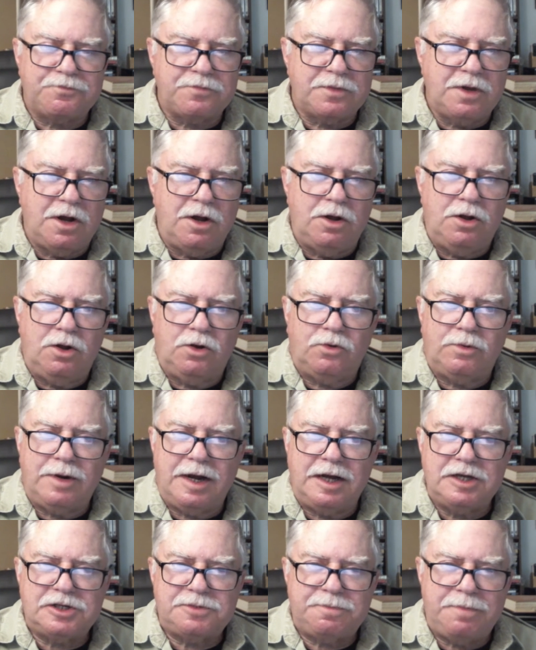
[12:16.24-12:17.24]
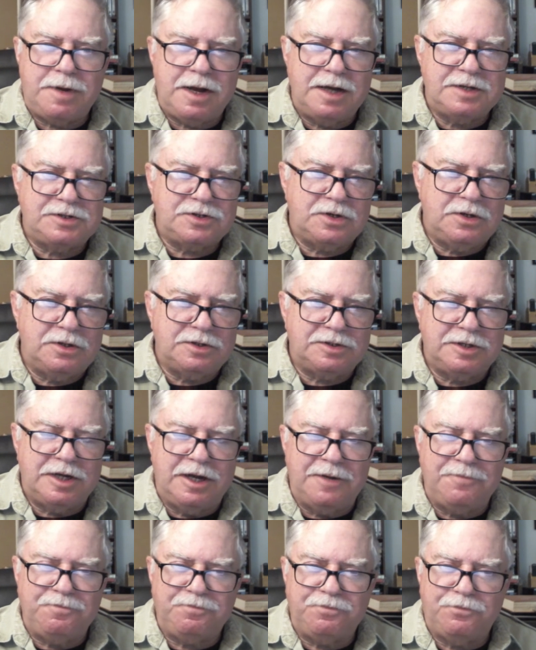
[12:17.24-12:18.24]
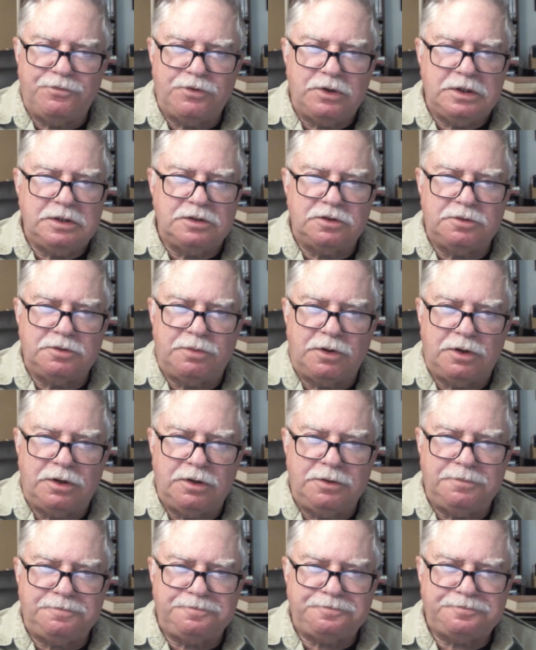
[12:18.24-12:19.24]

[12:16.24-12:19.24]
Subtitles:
All rye spice all the time. Very little burn.